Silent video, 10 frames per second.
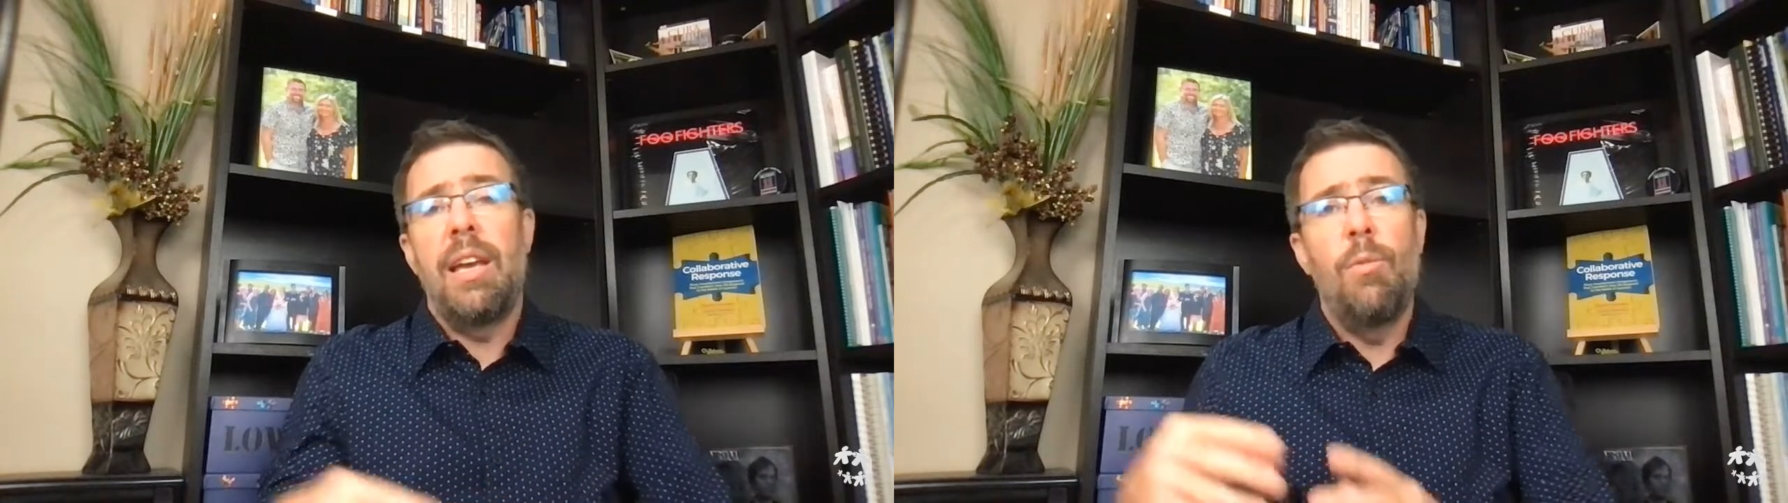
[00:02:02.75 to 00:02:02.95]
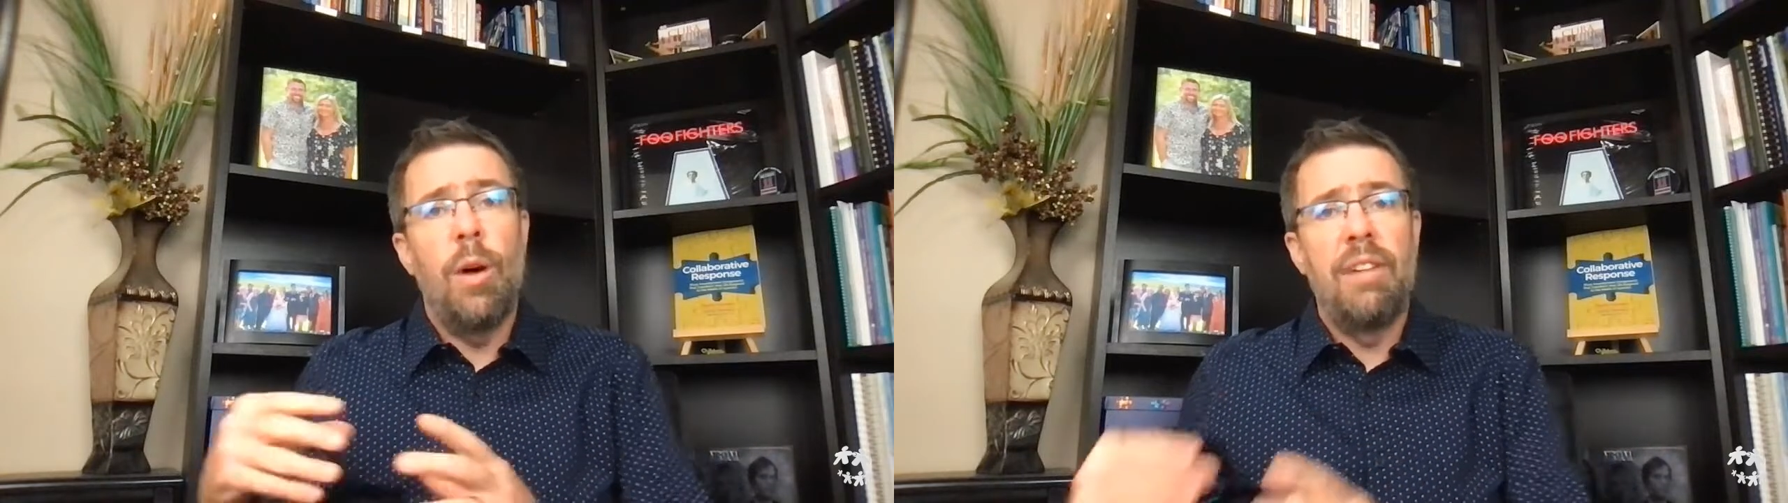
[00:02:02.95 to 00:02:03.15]

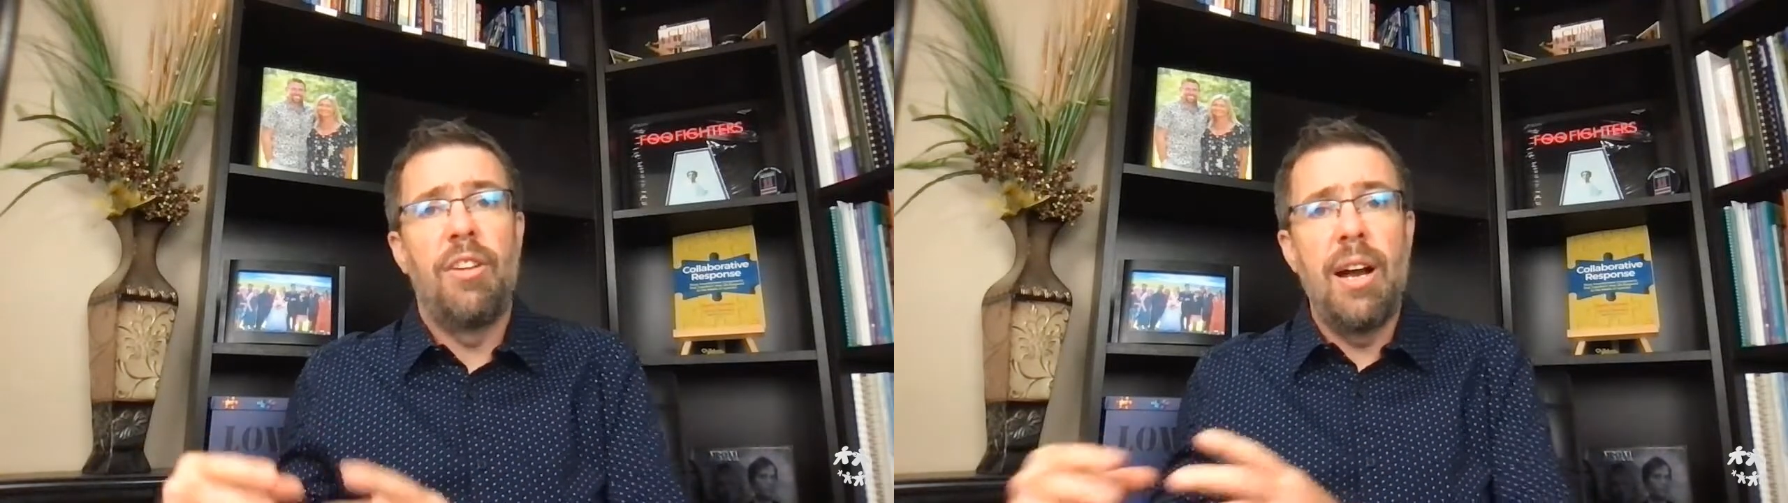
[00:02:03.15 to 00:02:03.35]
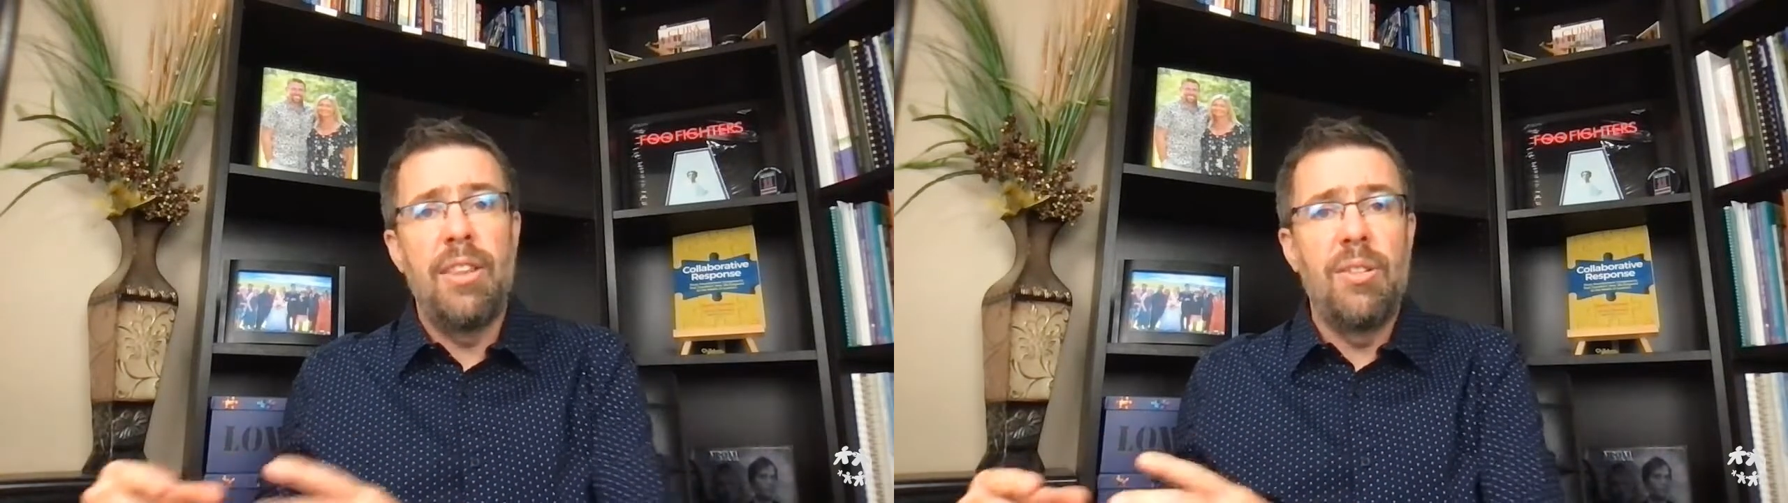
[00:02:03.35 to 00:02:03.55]
in one of
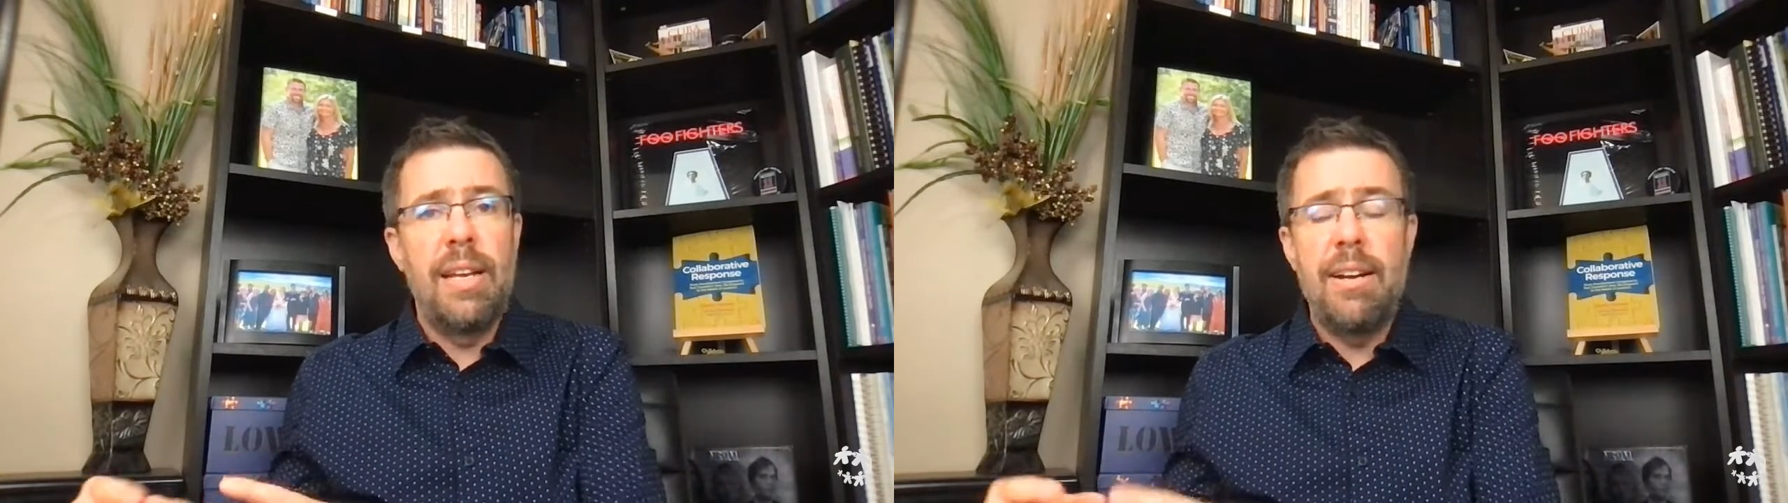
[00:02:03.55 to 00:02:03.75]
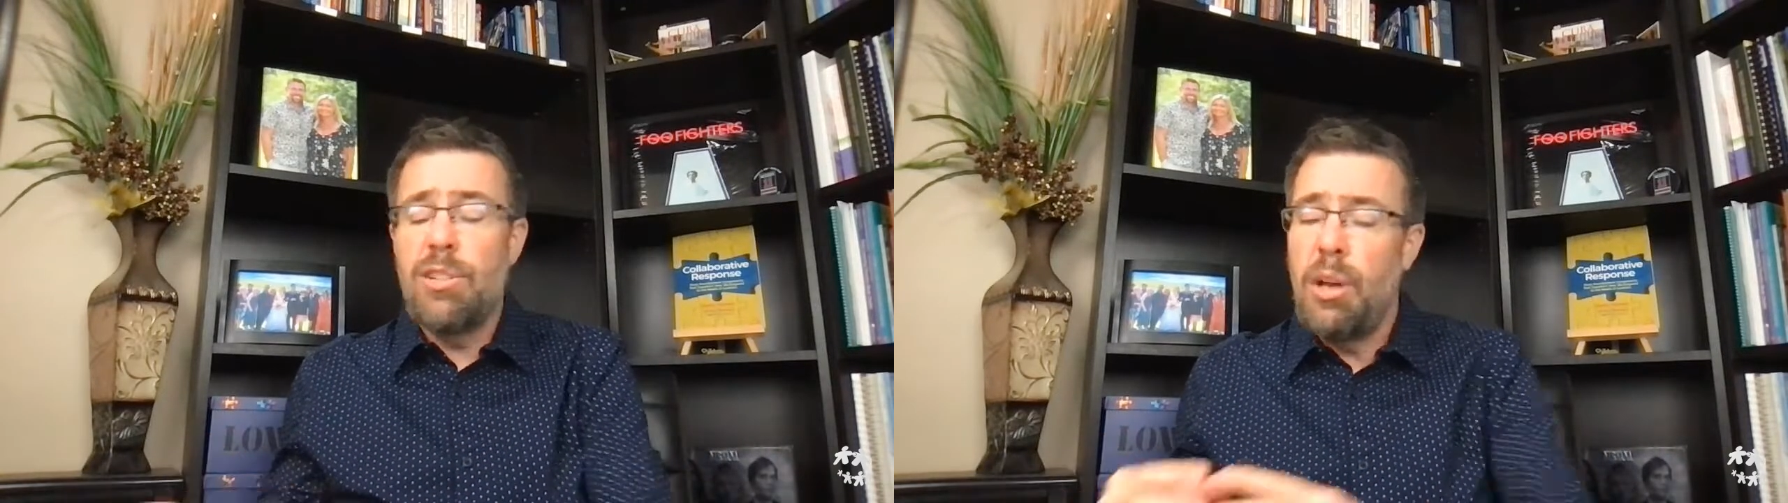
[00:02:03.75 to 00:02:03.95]
our other
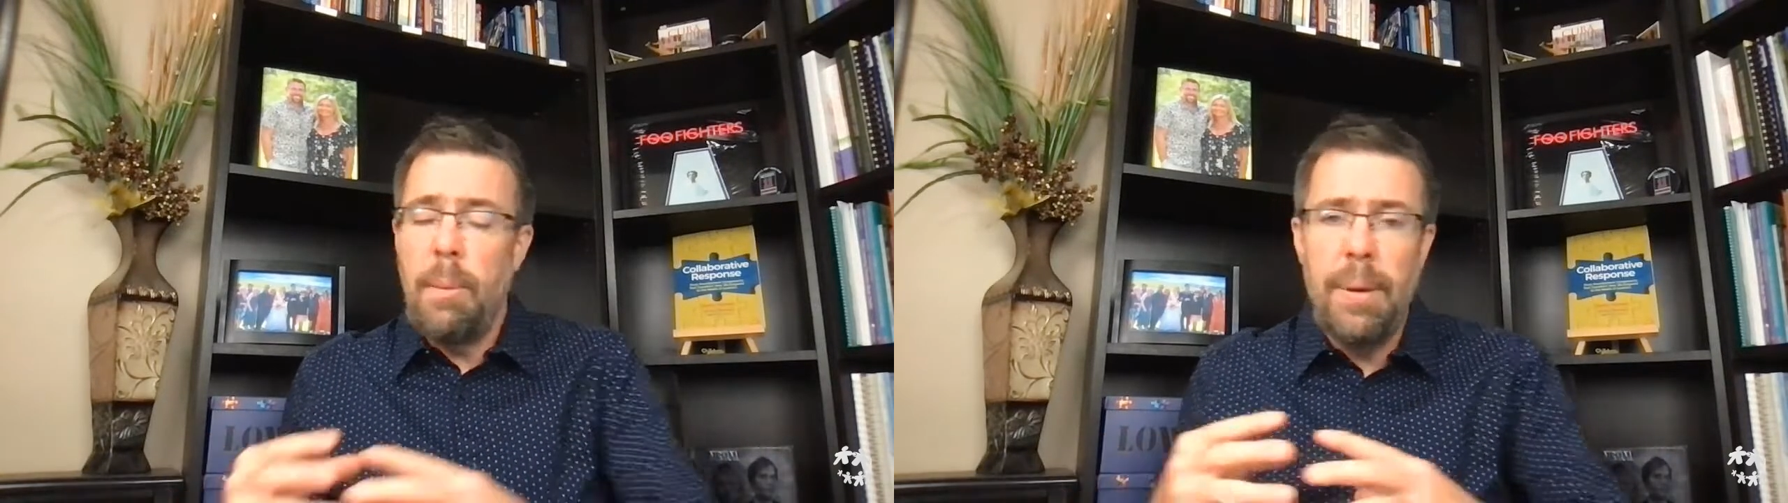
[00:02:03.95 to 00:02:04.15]
layers,